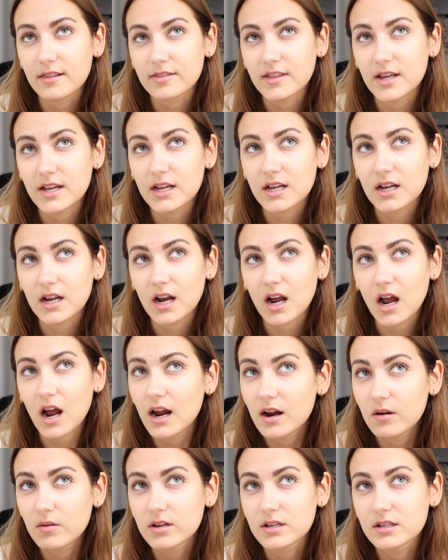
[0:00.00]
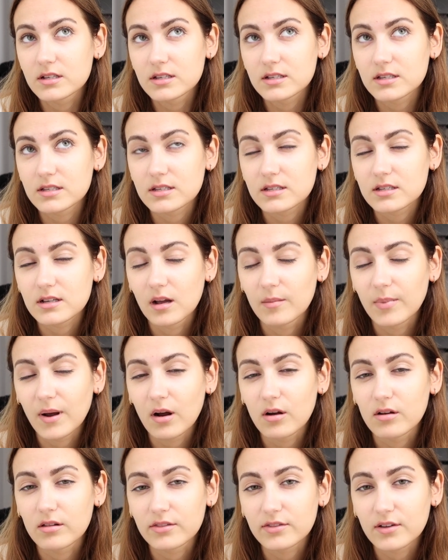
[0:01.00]
think I was
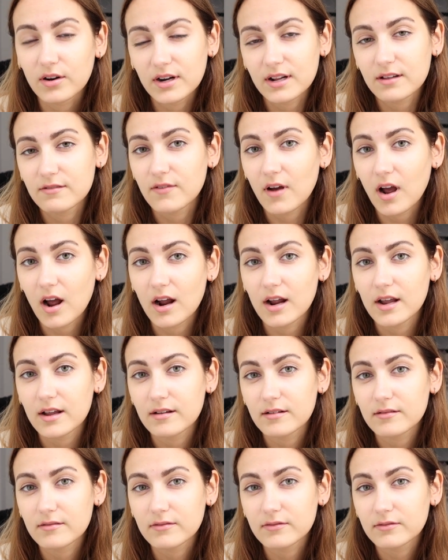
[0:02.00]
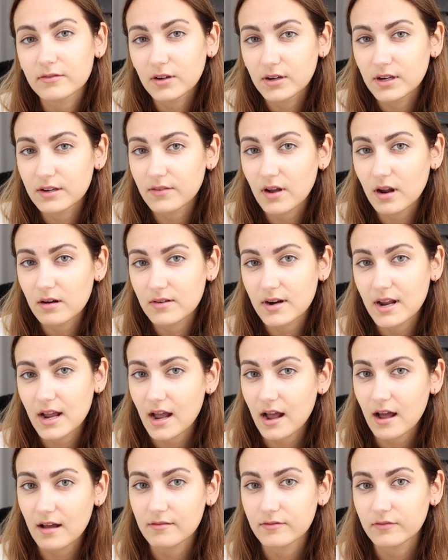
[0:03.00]
about 35 and a
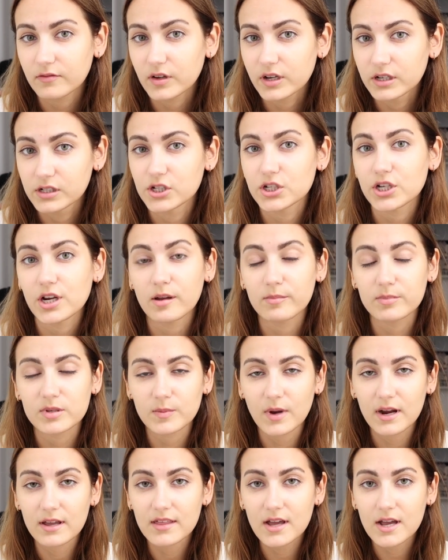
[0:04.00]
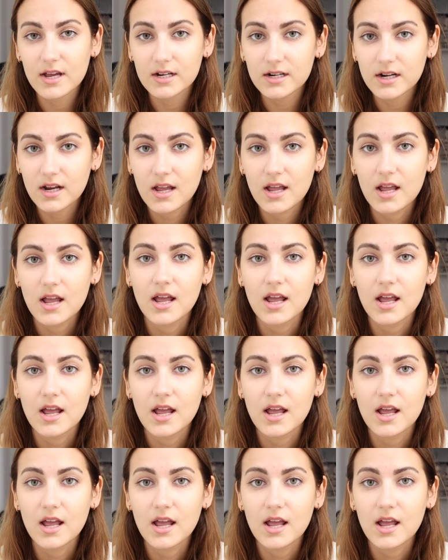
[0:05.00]
half inch hips by then.